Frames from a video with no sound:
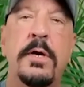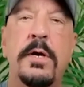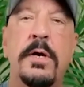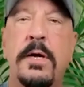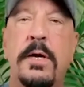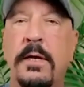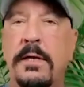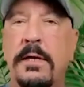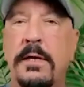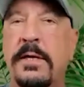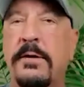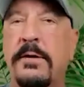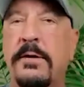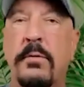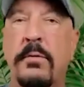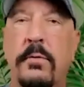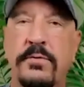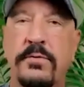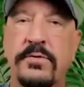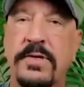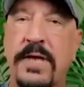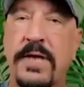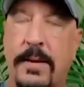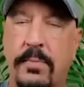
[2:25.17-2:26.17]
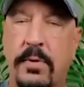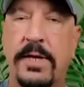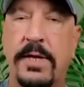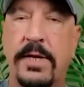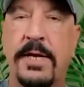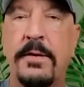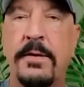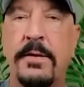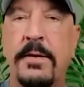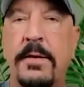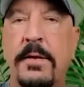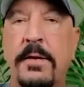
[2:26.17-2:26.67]
a literal
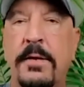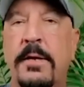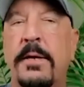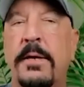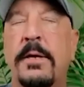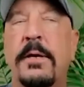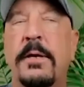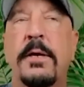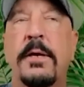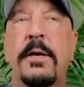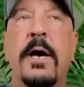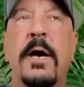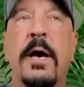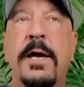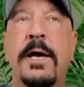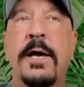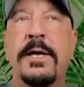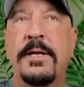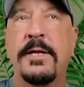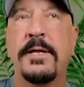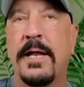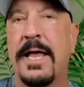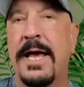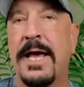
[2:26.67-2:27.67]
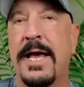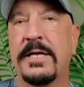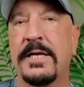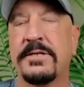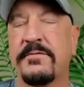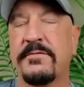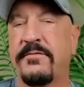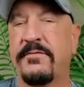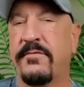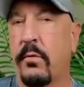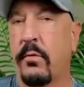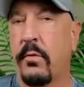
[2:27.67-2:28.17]
doubling uh, in the last
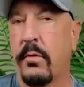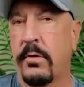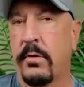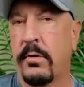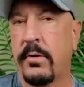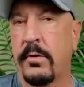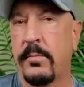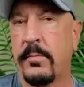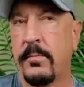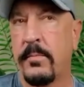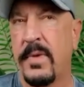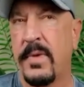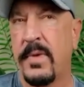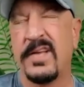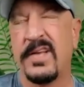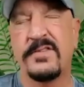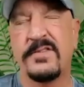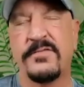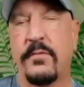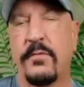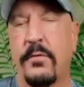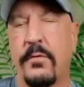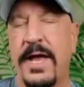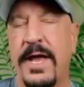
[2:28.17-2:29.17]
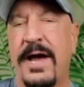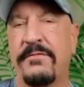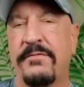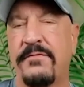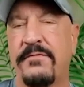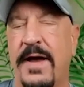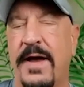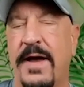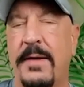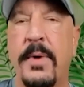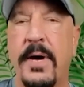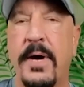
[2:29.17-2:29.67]
four months, four and a half,
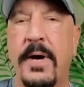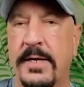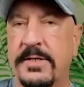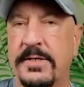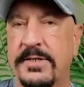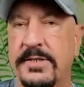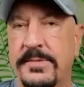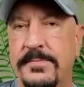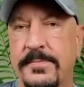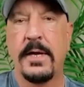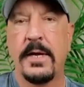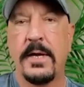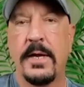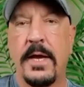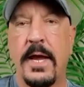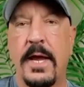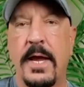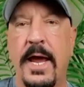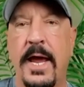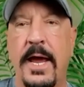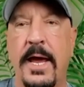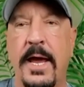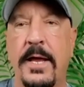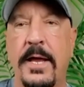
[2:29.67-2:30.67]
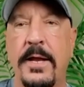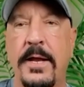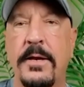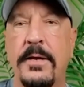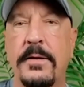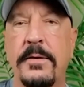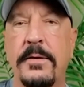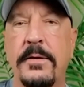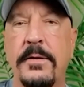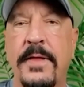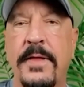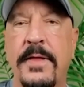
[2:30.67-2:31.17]
five months. And
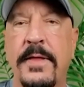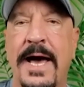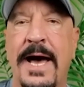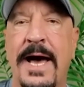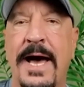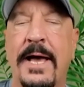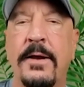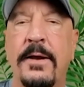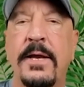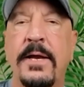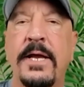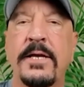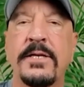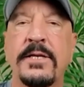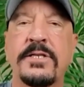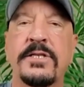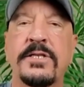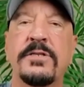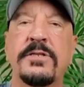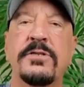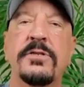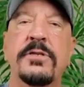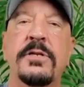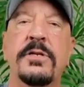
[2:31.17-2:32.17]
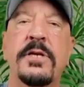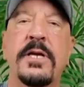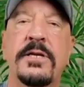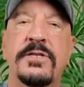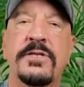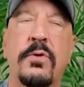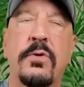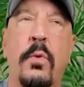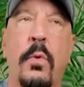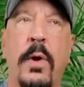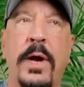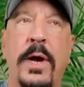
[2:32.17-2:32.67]
that is is
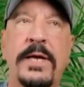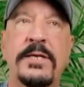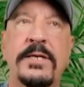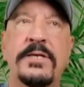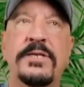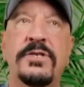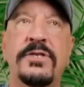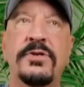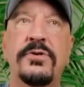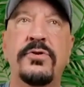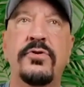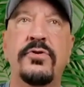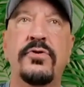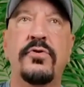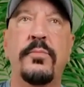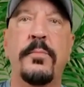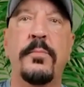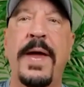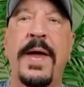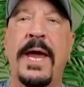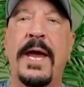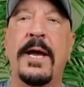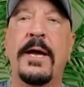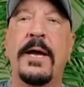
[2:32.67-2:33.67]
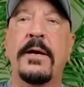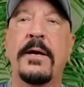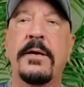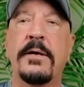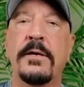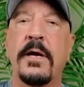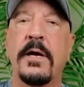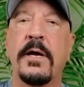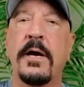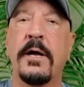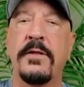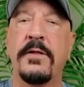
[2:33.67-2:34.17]
going to make
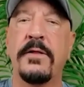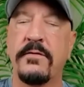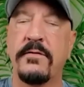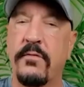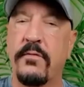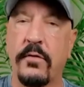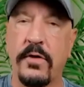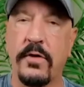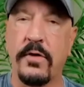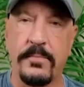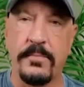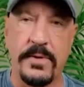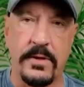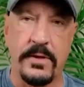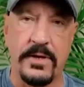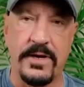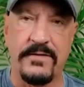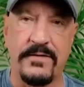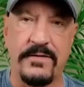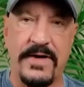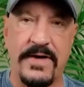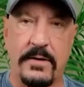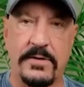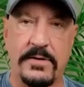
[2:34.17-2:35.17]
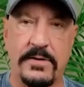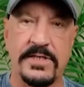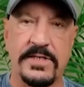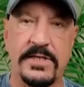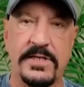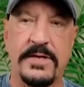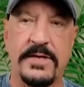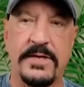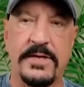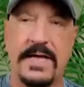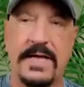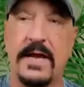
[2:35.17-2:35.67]
uh, the affordability of housing,
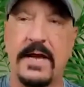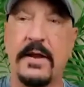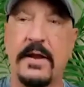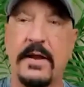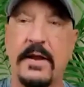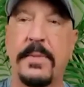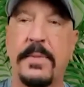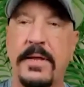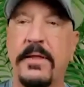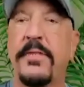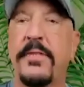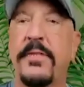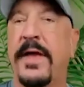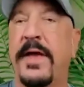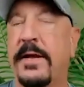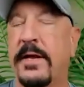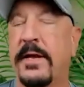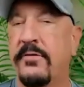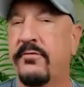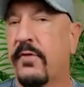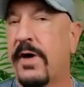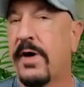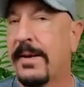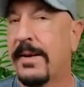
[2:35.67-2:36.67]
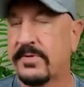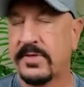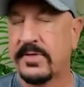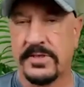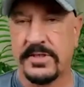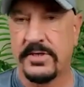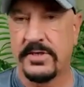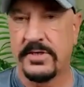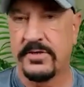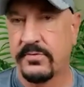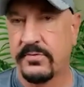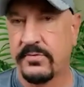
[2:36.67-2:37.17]
that will be the thing that drops us
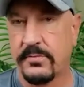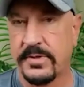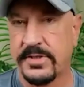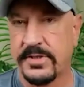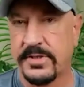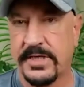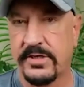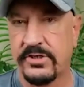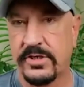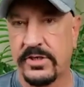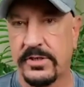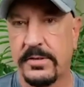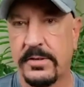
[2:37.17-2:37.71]
into a recession.